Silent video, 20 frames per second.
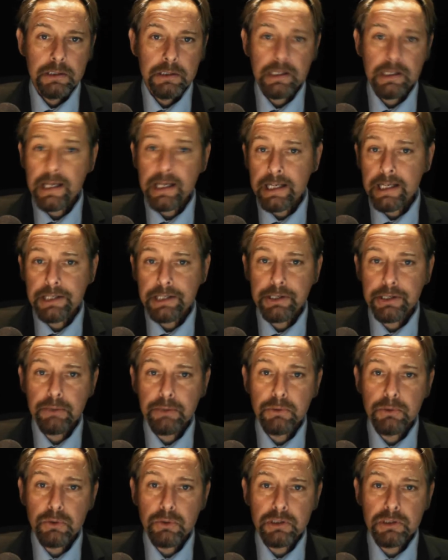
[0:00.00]
And
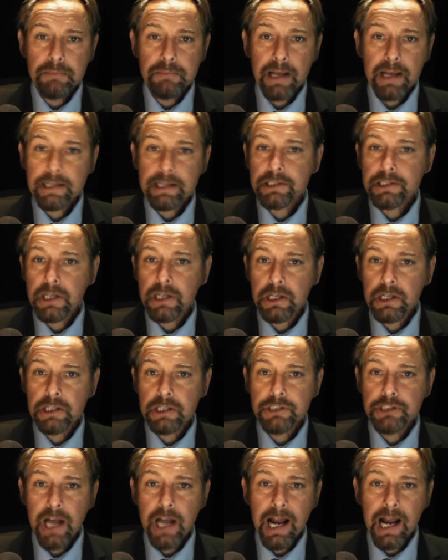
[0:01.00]
EU lawmakers
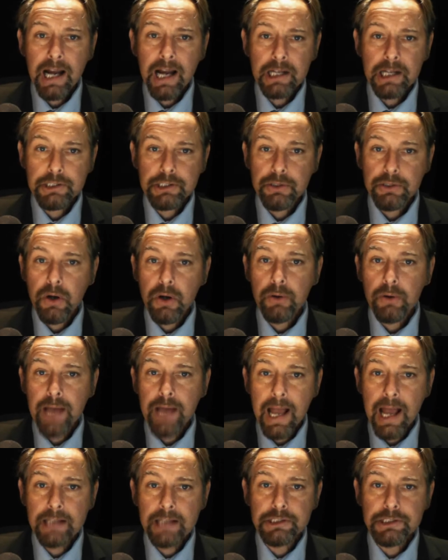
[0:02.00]
urge action
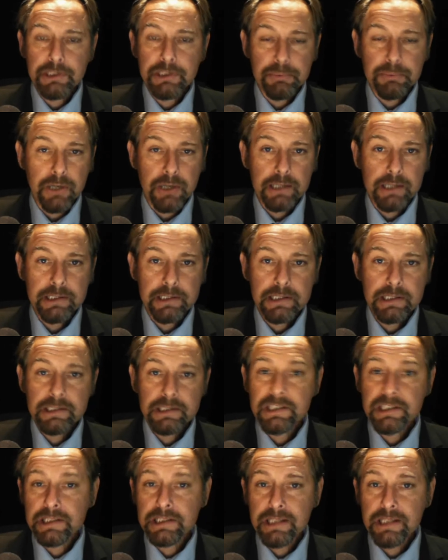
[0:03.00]
on energy
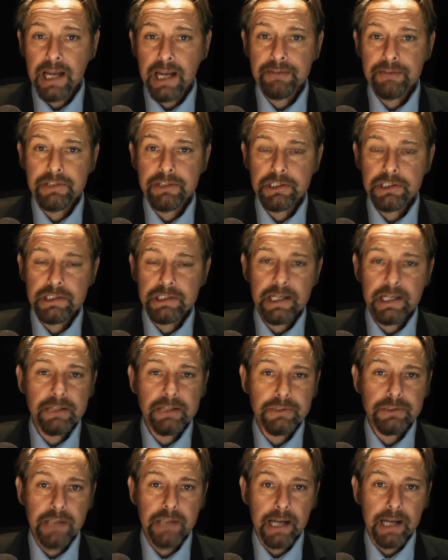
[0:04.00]
prices to save the
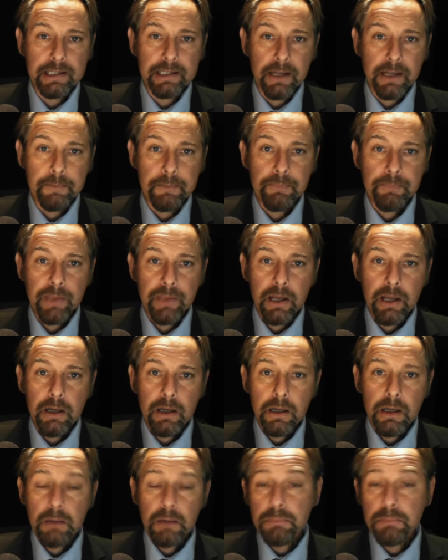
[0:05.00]
steel sector.
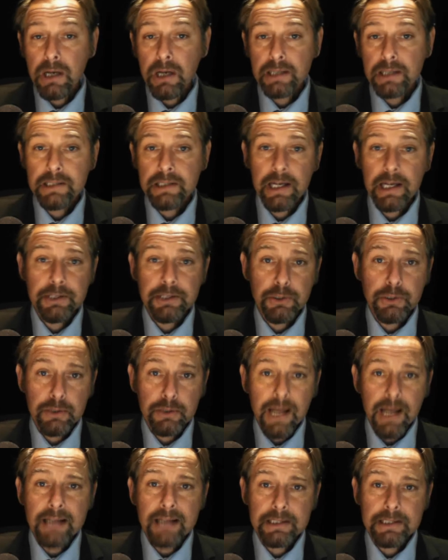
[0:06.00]
Plus, in
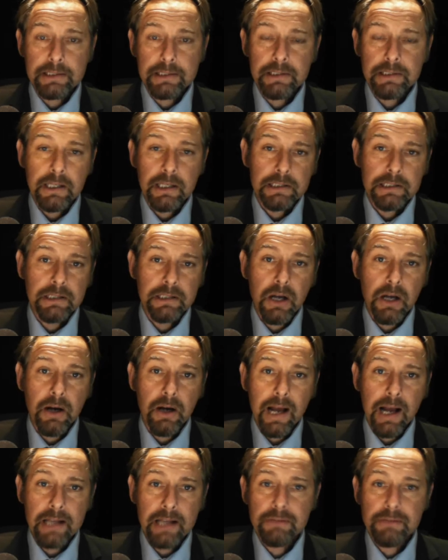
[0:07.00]
your letters,
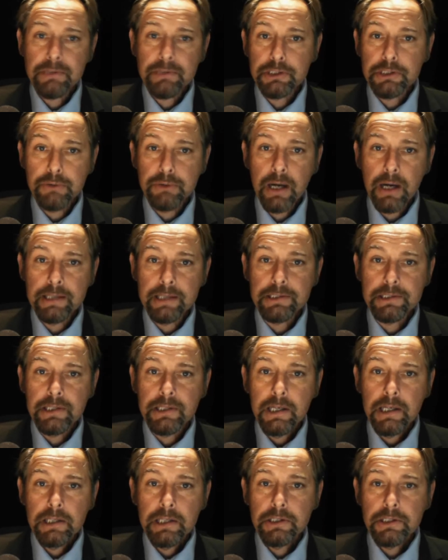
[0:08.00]
Star Etheridge
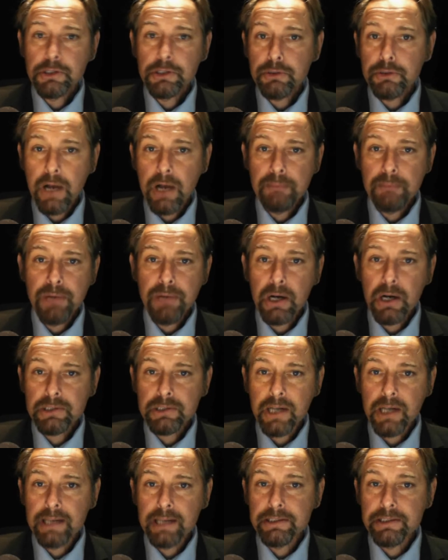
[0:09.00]
writes the
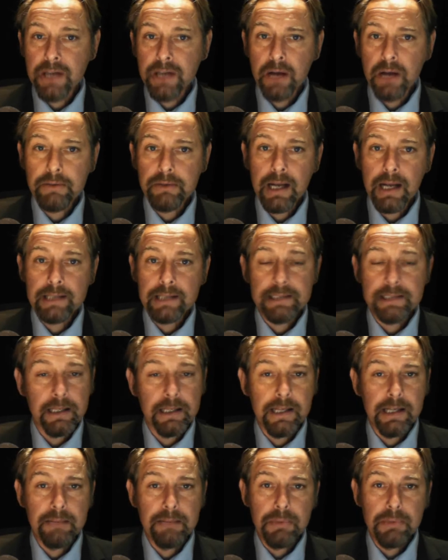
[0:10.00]
tripartite known as
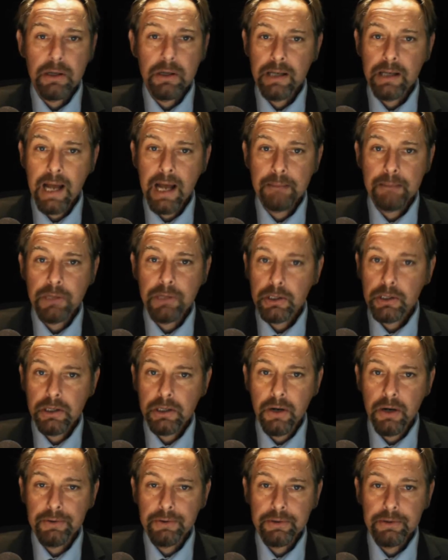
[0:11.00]
the Lib Lab
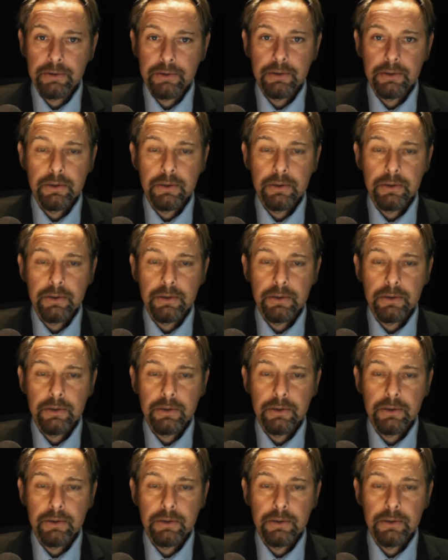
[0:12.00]
Con.